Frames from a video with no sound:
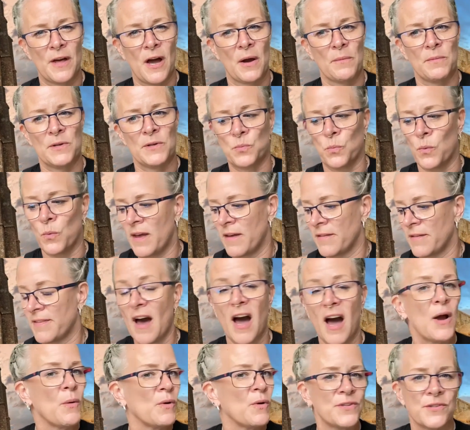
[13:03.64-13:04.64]
that I was with.
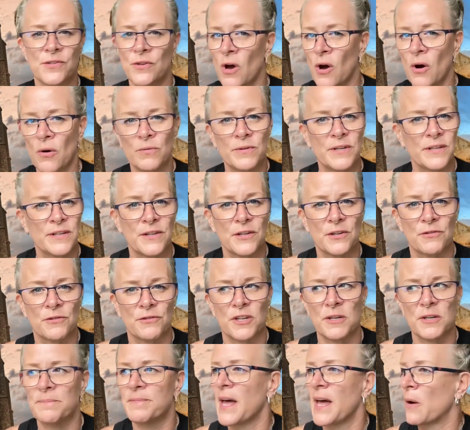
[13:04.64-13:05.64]
I wasn't holding the
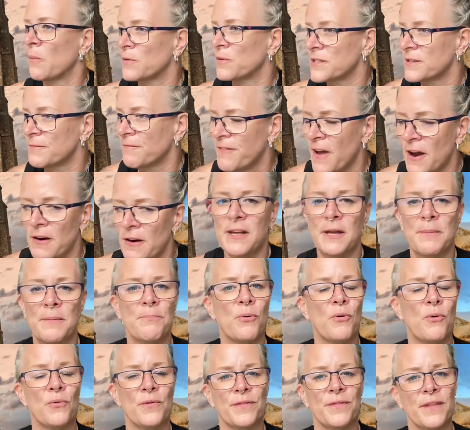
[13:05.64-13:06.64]
group. That was very
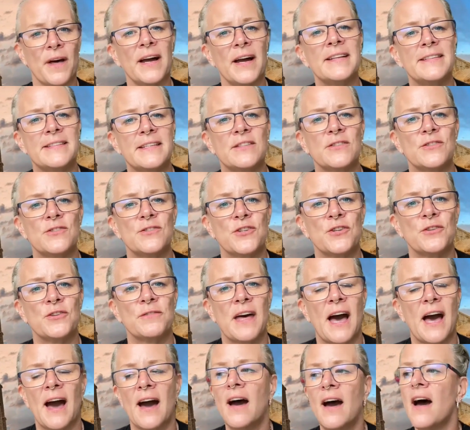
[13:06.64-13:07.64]
important that I didn't do
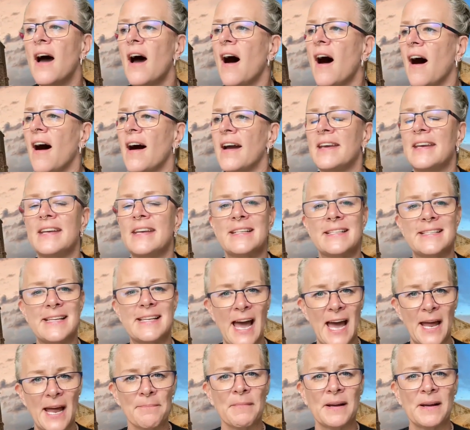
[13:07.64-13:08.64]
that. I needed to
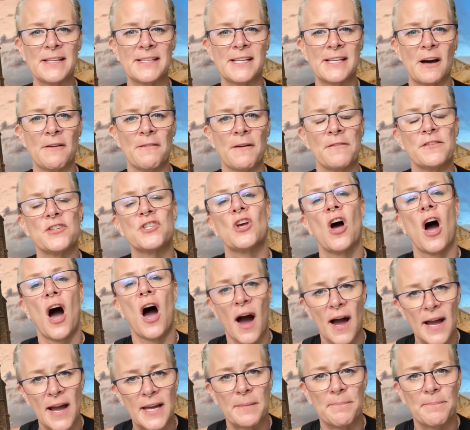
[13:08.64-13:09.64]
hand myself over so
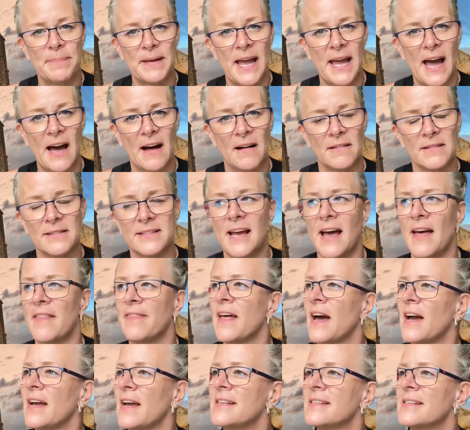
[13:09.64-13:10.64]
I could be held. And
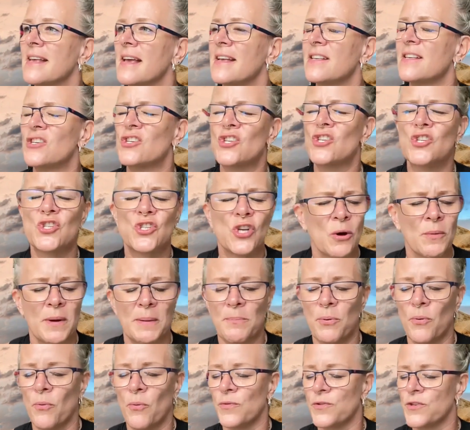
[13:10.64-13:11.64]
that is so
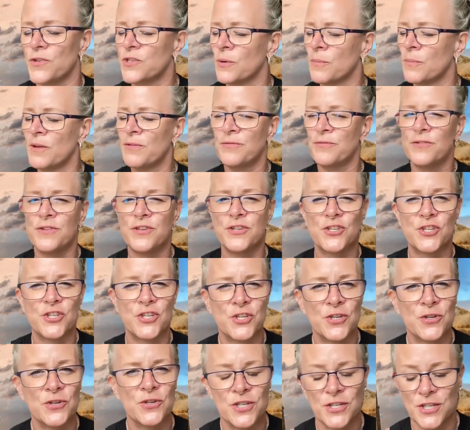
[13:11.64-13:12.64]
important. So I went through
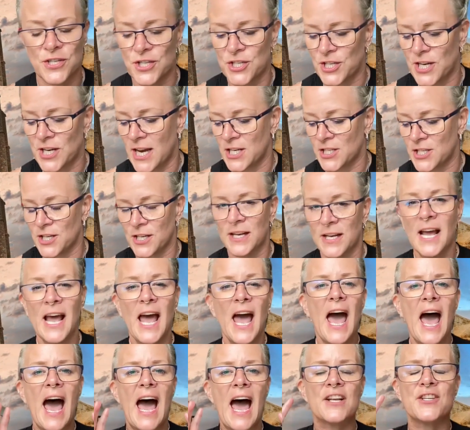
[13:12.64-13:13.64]
this huge initiation
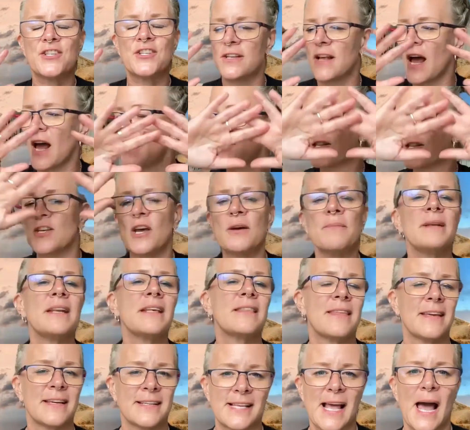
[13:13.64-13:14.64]
and so many
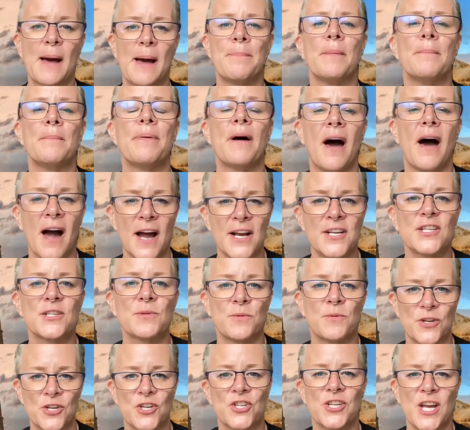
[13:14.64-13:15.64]
things happened, but I just
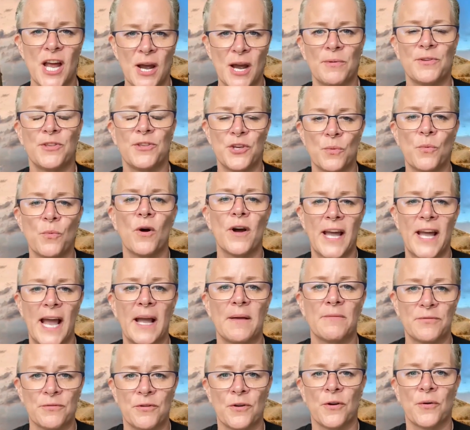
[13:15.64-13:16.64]
want to share with you what
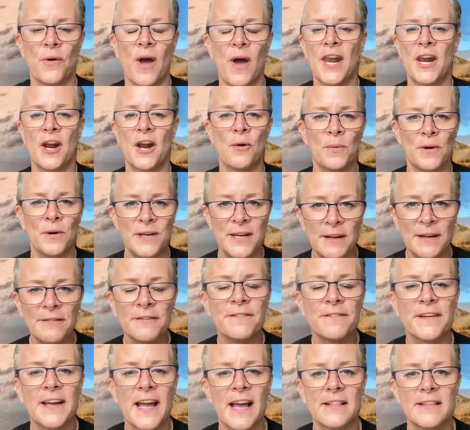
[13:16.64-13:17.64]
came through. And I will never
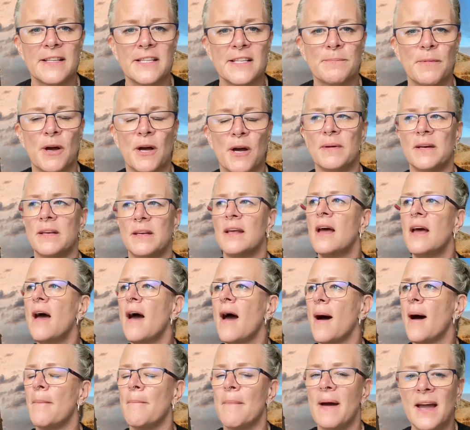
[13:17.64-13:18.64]
forget this moment.
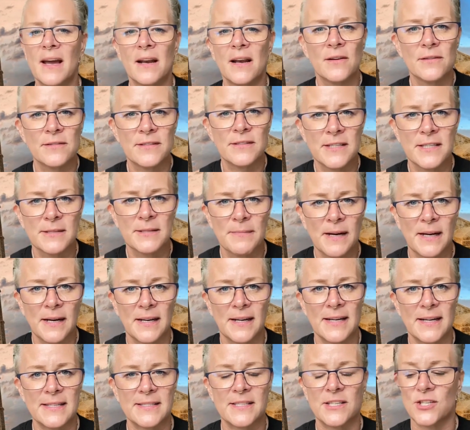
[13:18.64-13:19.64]
Amaya looked into my
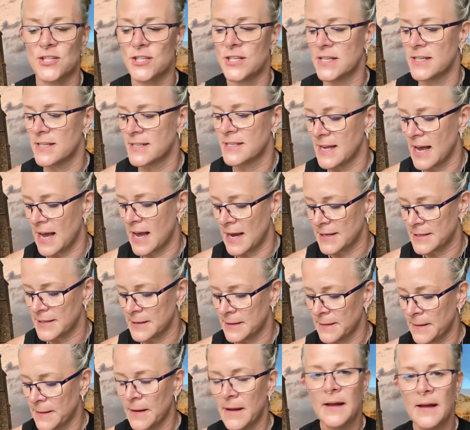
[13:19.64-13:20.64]
eyes and she said,
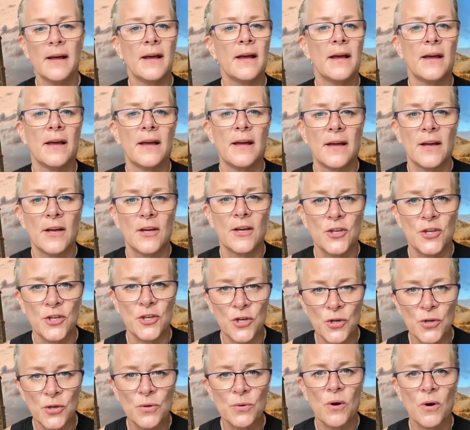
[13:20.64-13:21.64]

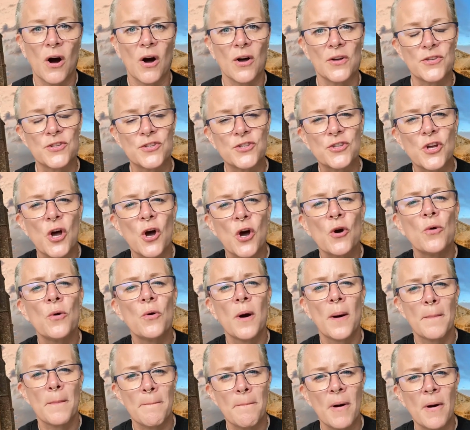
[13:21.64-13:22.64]
you are
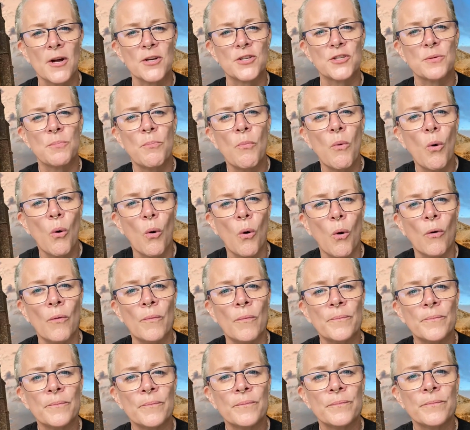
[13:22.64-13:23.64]
so much more,
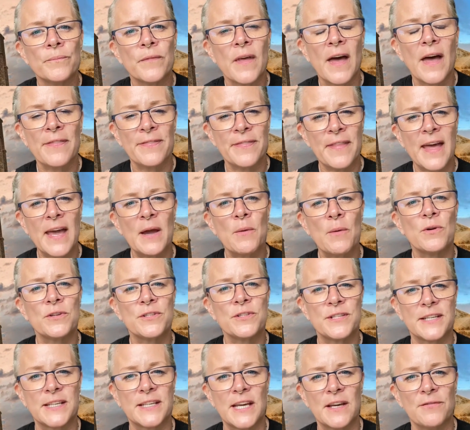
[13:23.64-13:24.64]
and they want
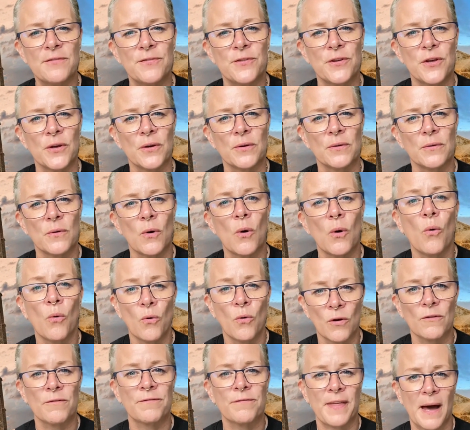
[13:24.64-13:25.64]
to give you
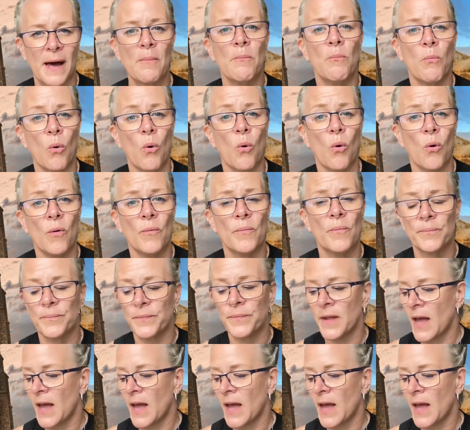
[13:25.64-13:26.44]
all of that more.